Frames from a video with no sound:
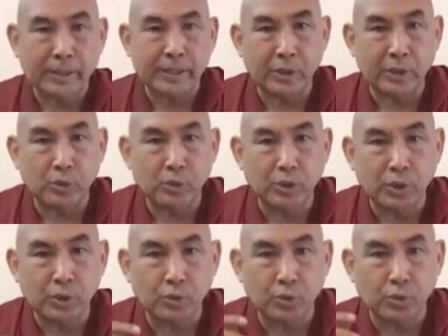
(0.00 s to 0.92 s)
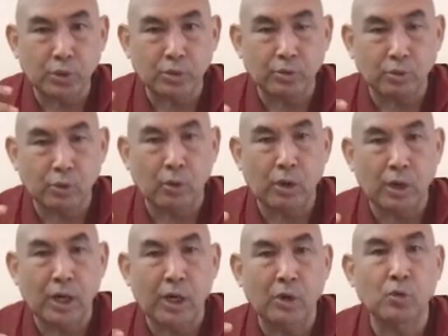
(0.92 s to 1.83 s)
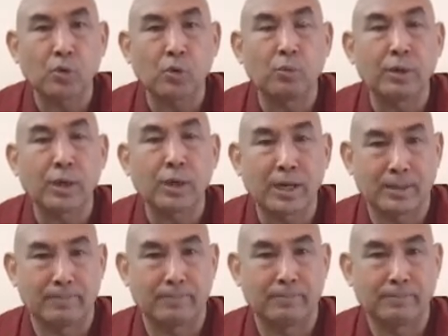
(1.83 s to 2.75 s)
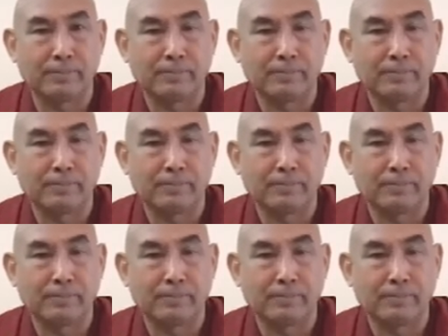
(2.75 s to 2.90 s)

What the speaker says: Then you need to know how to overcome.